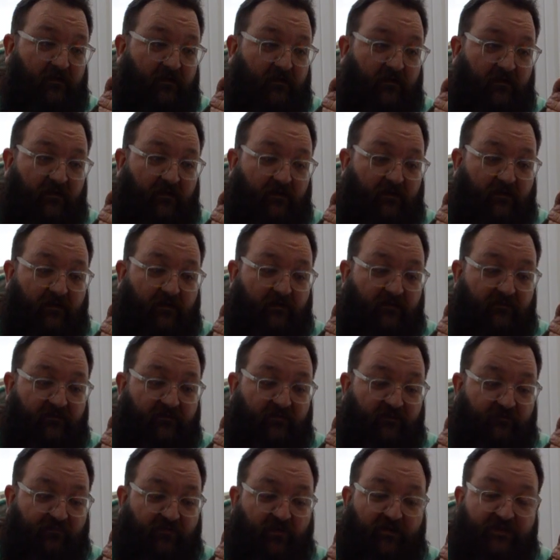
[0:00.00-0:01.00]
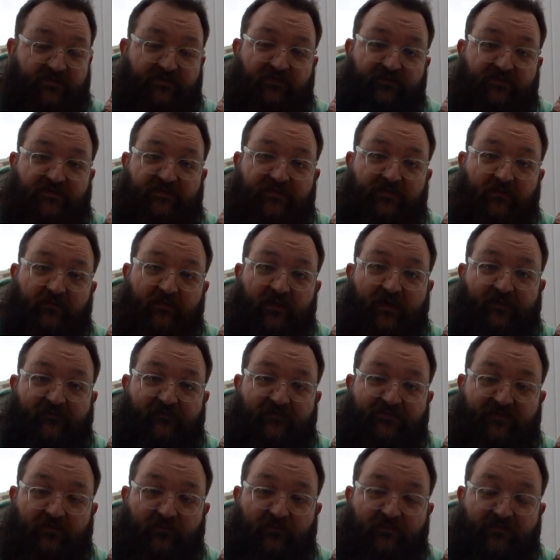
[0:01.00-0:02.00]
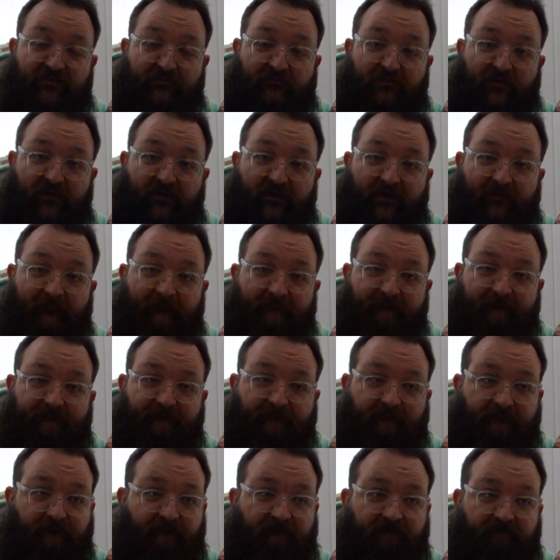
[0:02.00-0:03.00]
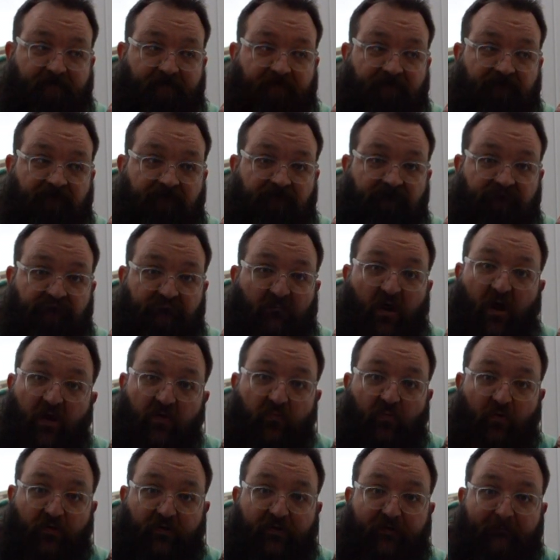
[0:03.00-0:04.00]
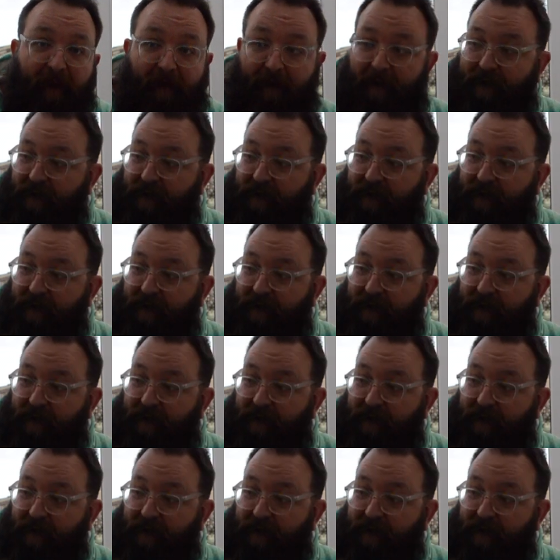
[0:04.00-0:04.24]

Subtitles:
the price was still there for someone to buy. I wouldn't.